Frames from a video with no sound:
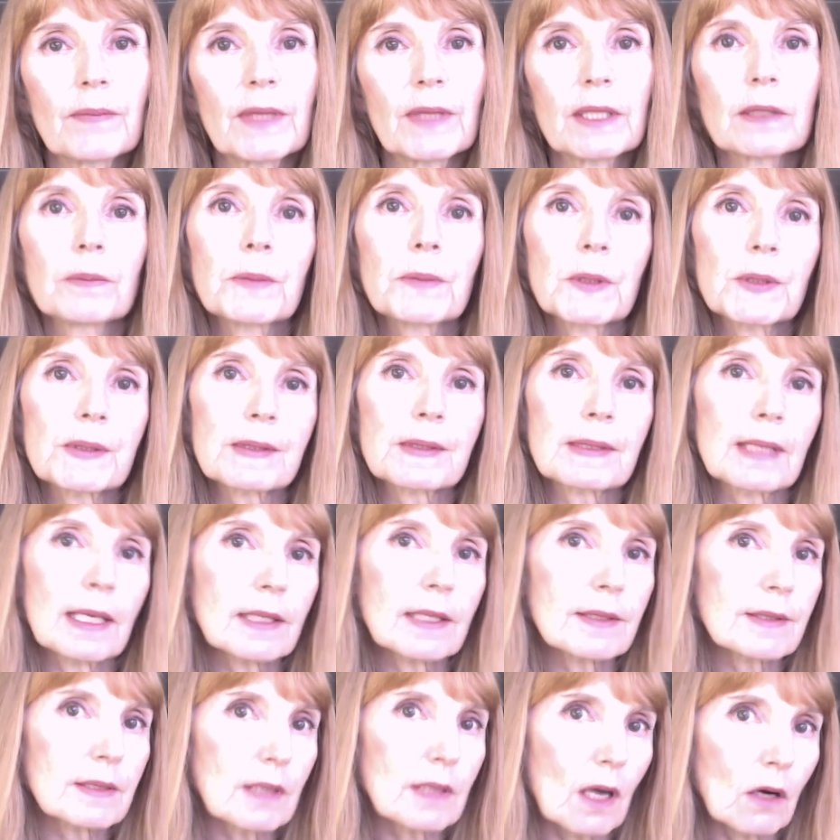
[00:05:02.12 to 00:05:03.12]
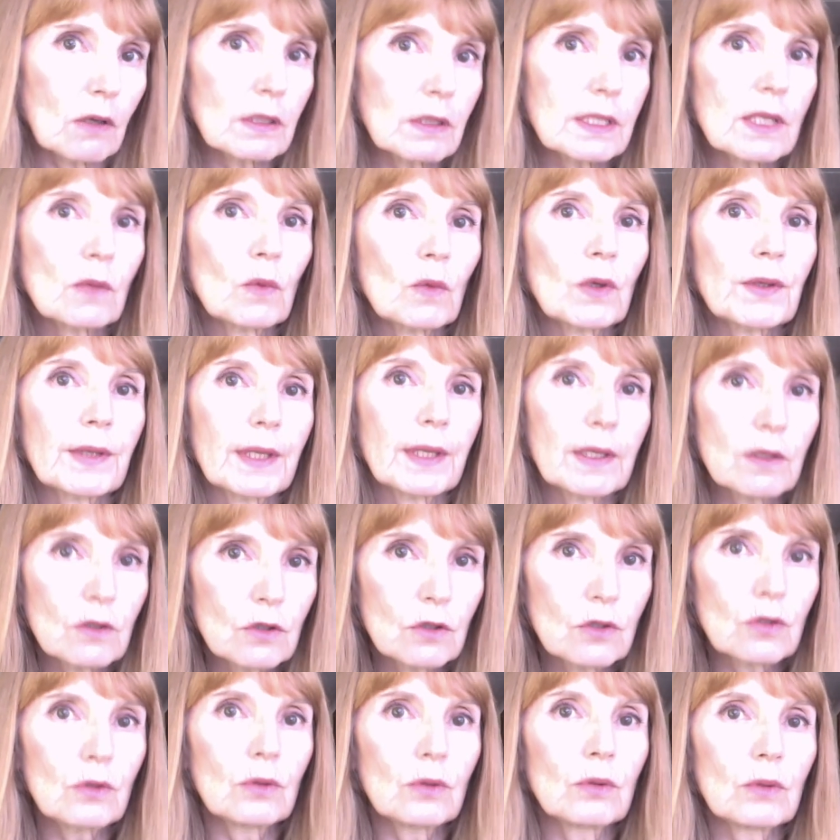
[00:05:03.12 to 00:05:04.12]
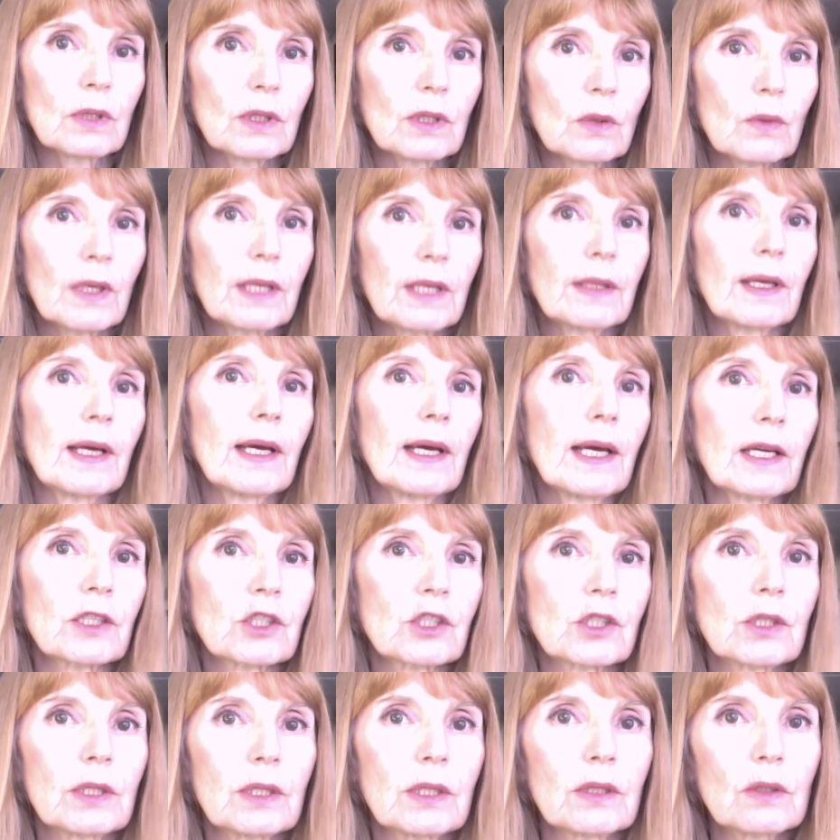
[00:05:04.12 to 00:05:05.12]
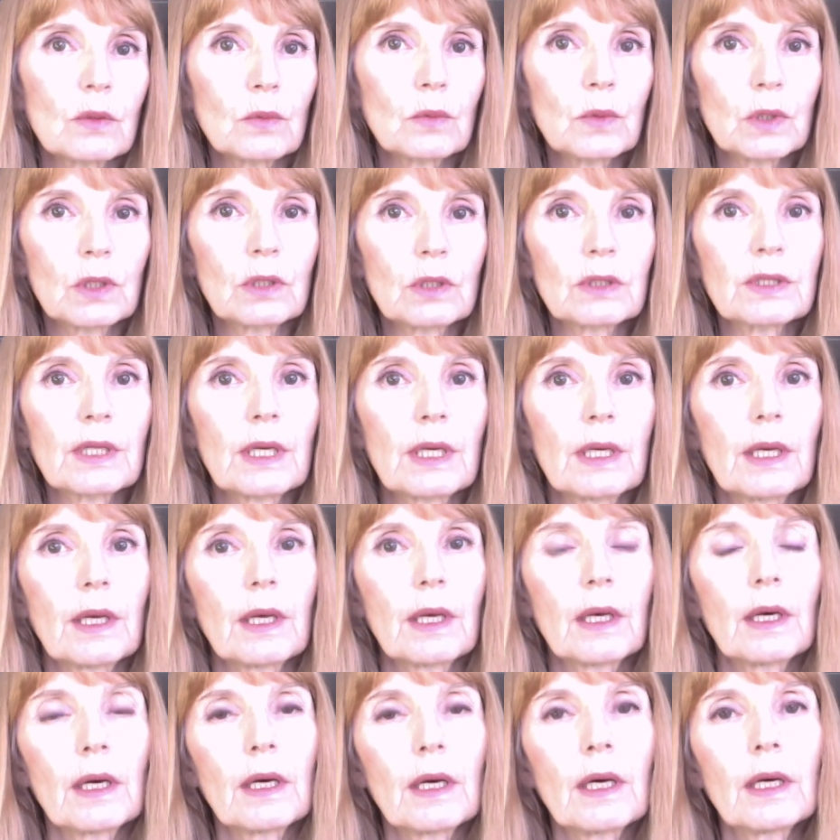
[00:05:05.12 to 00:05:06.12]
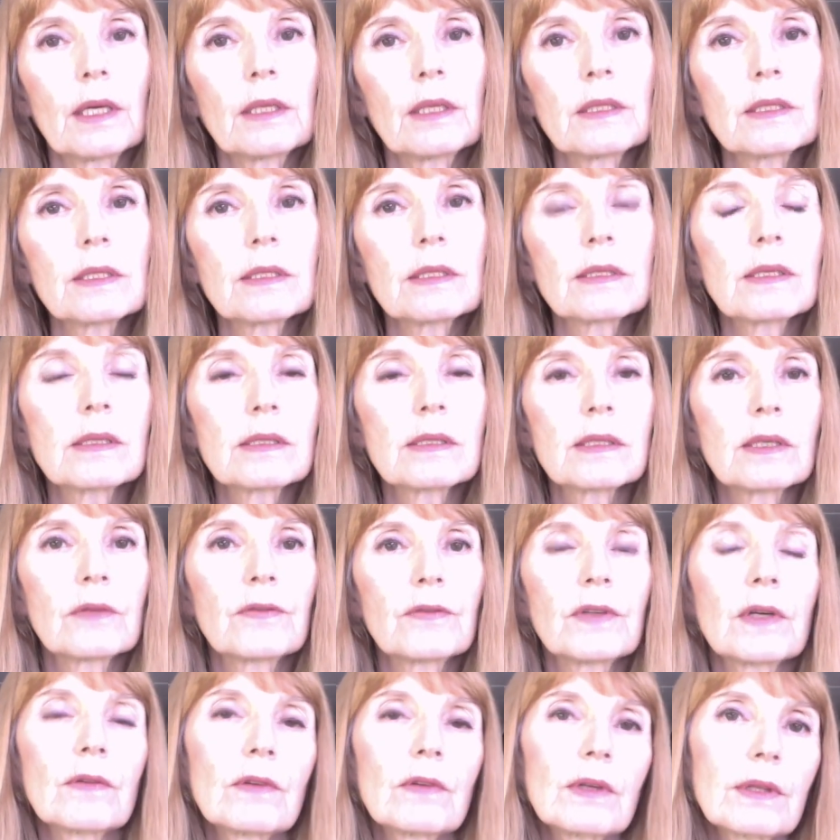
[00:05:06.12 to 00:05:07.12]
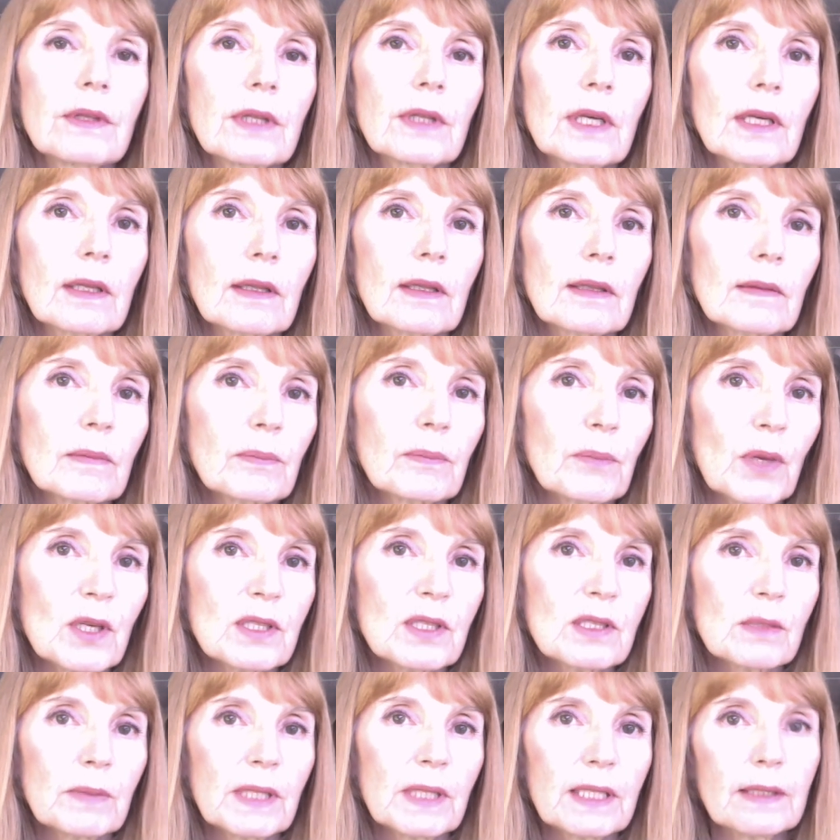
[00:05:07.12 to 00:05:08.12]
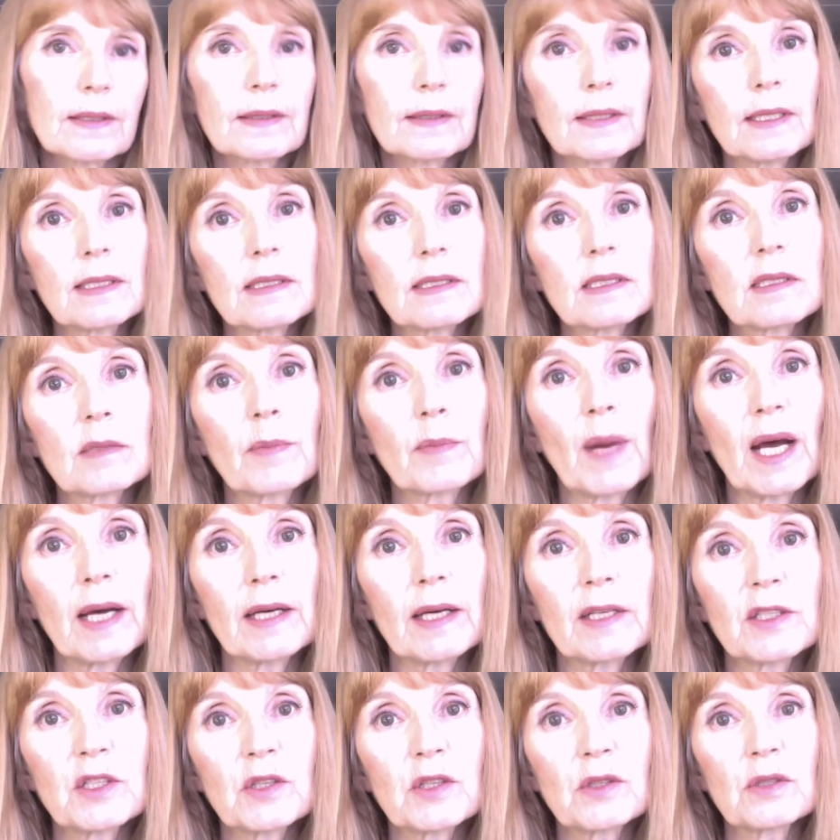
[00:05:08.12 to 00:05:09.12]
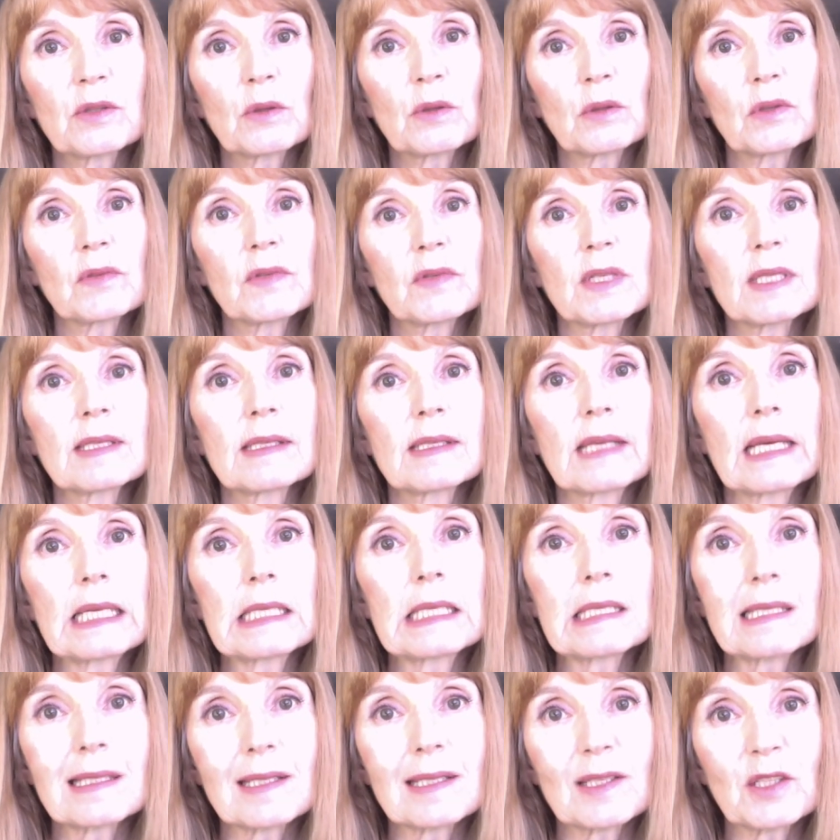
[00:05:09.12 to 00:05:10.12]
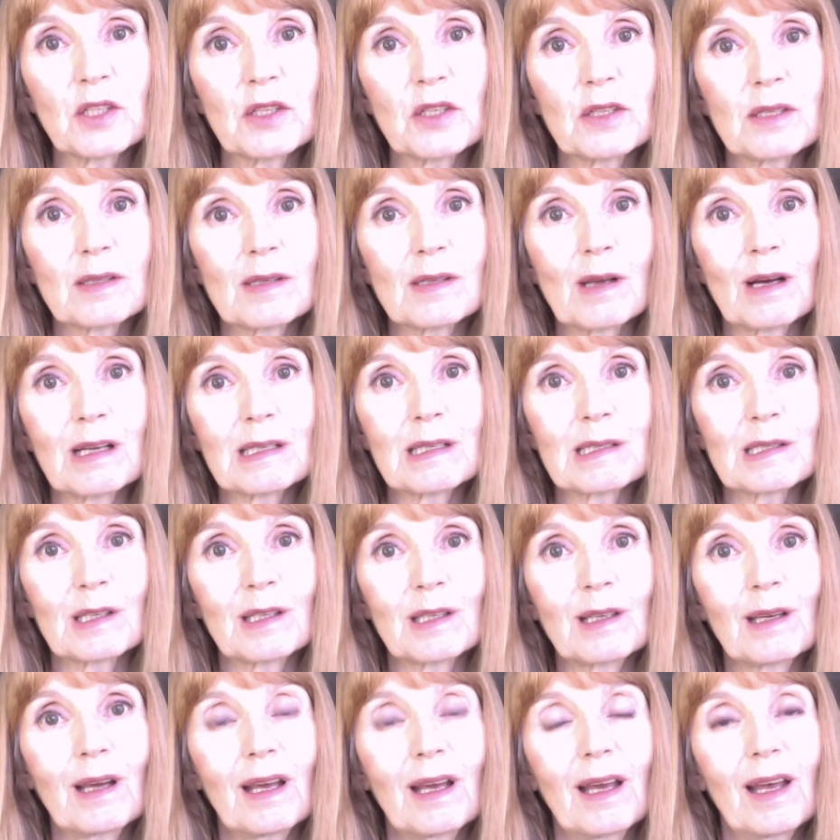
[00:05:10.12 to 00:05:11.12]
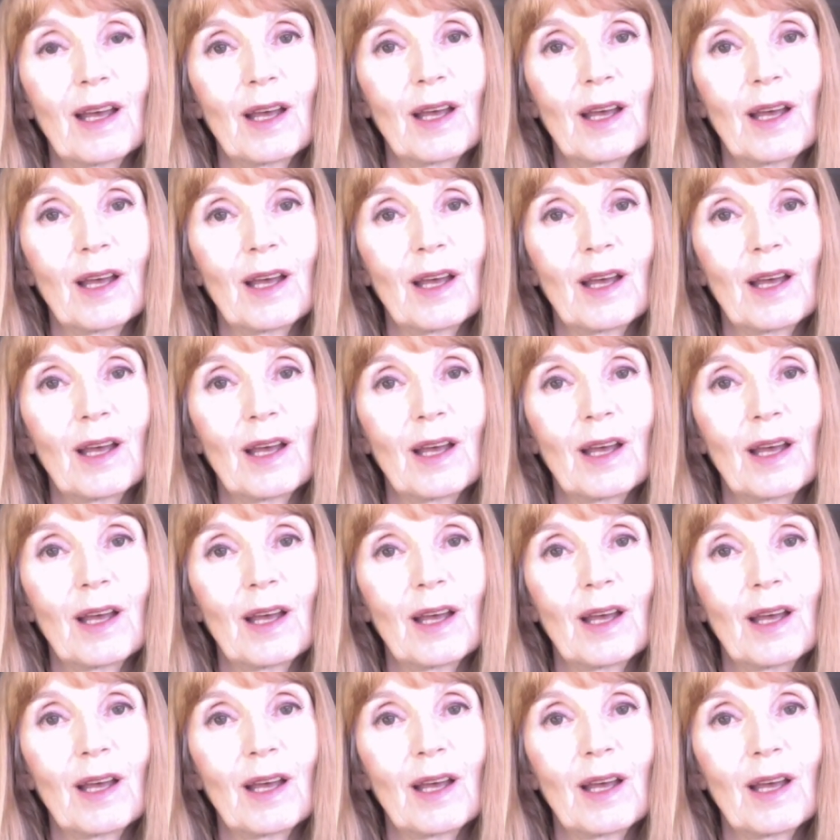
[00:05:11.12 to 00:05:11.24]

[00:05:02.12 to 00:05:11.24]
that the person has doubt in what they do, in the way they action in the world and it's as if everything possibly that they aspire to sort of descends into disaster.